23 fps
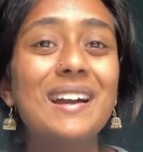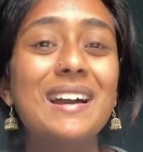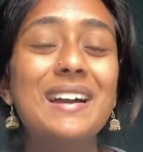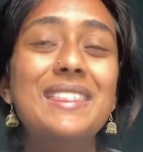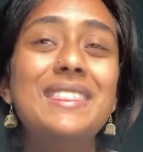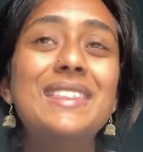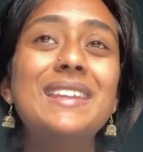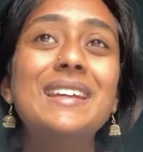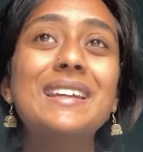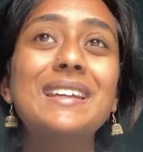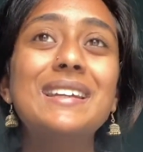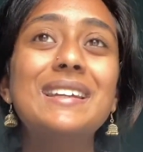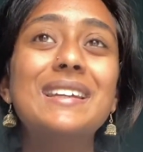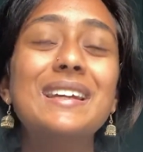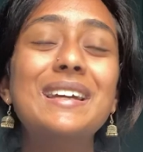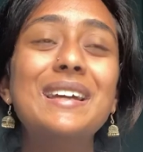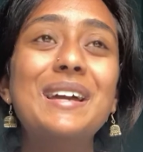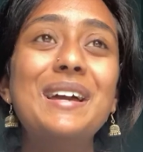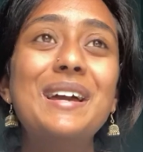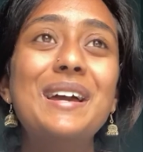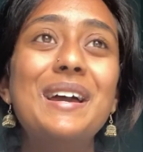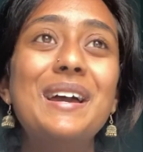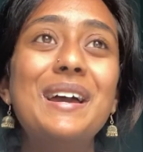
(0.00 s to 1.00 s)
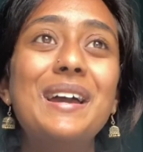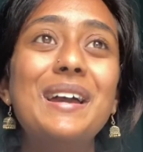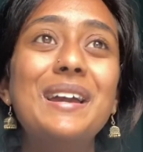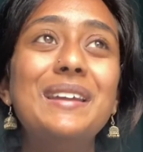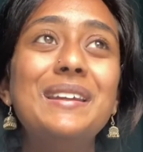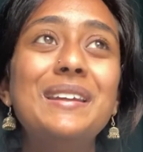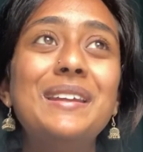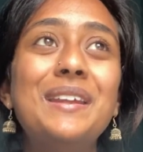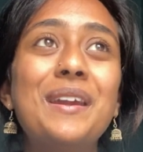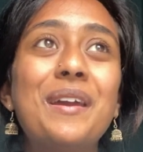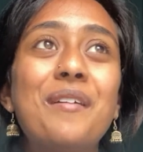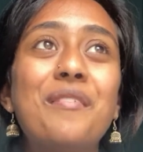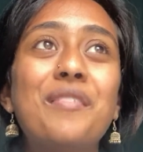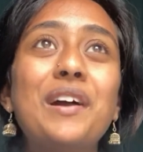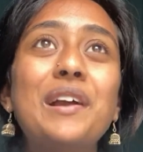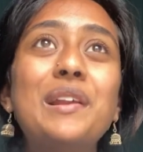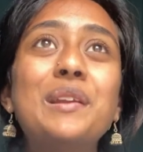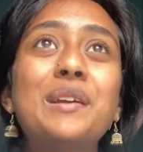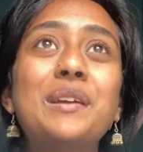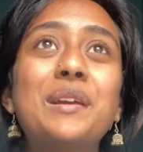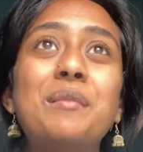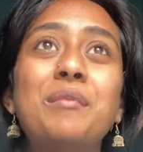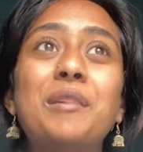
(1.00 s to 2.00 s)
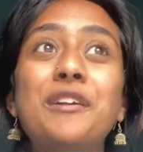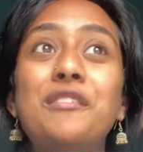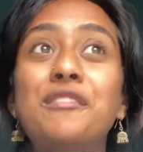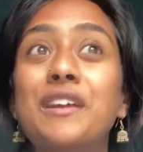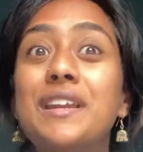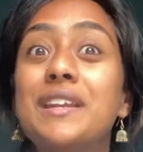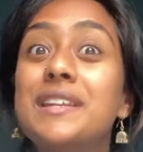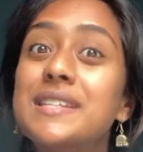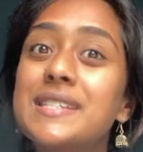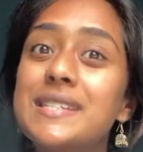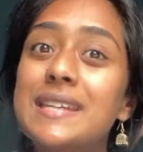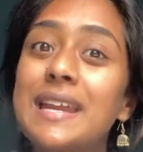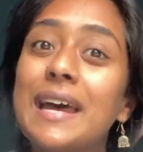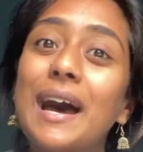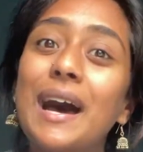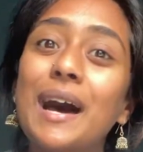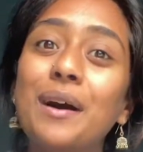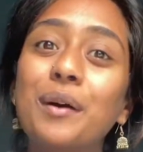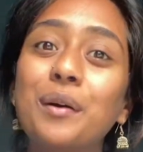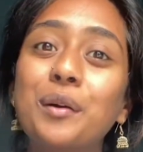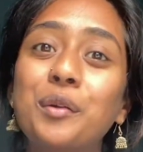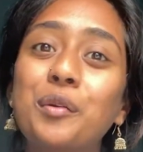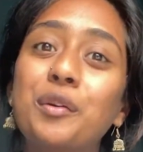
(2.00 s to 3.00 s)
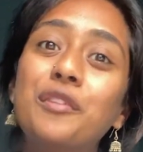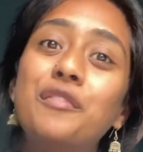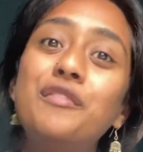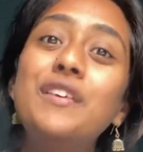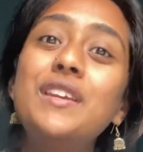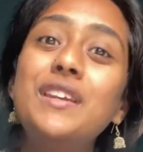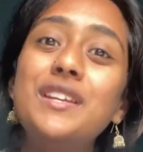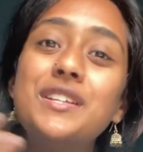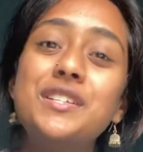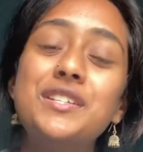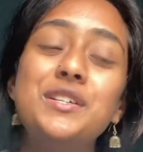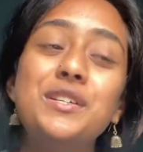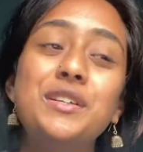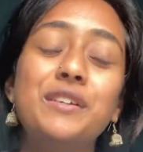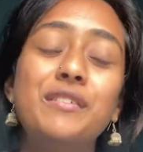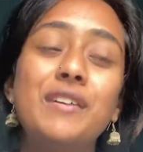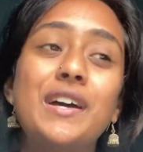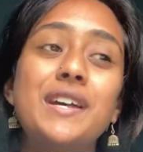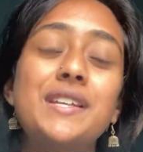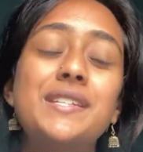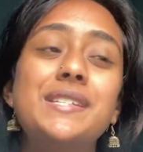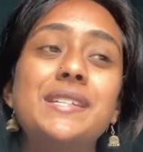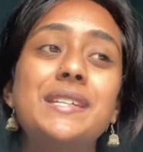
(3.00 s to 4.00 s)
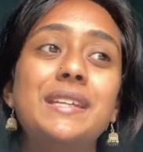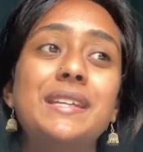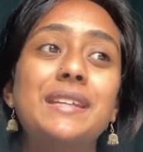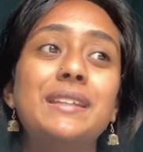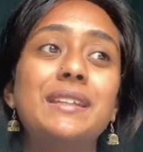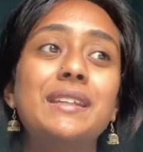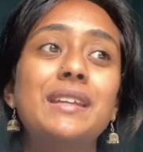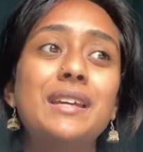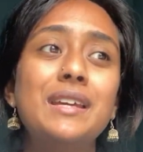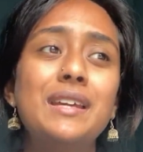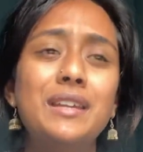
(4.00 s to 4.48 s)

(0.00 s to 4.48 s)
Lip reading: I think, you know, if I look at my friends now who have finished university and,